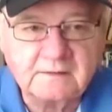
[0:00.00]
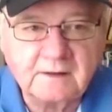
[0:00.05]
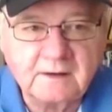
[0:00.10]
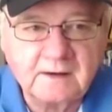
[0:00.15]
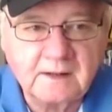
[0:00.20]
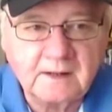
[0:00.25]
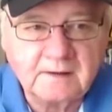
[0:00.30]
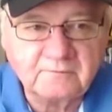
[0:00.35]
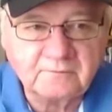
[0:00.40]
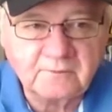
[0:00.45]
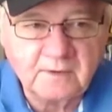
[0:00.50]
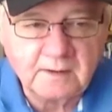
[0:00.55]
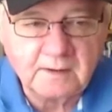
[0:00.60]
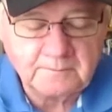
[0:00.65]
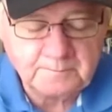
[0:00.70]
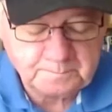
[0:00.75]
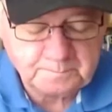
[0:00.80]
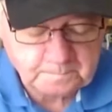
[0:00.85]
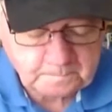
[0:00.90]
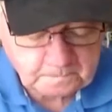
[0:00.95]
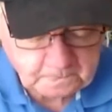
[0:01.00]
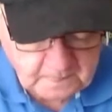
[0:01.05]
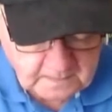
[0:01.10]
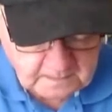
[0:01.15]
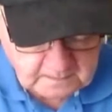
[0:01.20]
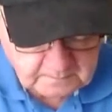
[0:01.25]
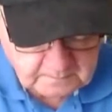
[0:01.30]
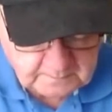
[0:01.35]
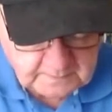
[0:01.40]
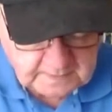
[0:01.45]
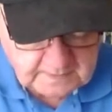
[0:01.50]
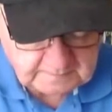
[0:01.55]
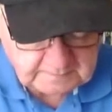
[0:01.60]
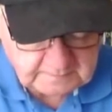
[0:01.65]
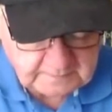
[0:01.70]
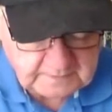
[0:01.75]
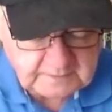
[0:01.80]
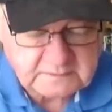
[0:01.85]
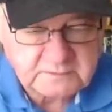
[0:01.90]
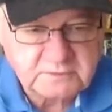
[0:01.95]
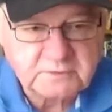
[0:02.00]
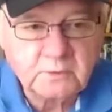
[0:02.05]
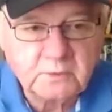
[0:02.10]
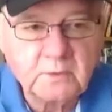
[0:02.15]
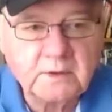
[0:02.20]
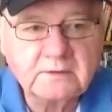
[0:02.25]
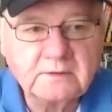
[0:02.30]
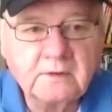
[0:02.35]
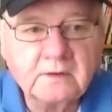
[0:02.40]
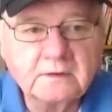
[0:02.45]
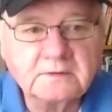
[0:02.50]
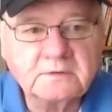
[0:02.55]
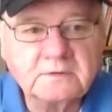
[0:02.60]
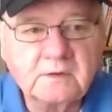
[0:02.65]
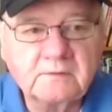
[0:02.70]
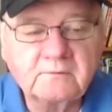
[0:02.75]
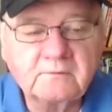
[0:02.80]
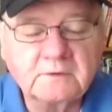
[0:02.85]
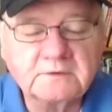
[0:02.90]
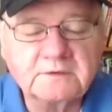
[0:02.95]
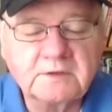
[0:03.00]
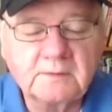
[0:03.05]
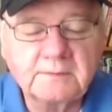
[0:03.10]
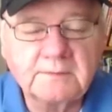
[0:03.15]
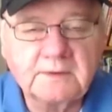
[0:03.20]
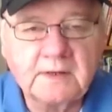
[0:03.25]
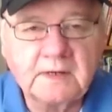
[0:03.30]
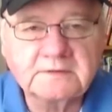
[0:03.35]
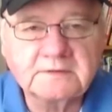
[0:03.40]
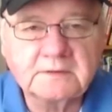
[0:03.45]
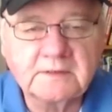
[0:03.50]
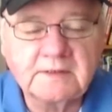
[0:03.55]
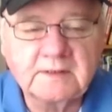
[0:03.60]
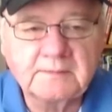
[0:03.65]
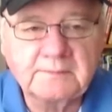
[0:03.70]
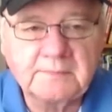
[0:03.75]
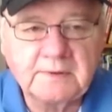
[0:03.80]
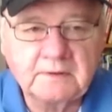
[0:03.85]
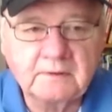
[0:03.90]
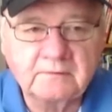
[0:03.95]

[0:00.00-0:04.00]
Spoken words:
today from Palm Beach. Quick Dog software has helped me isolate a pair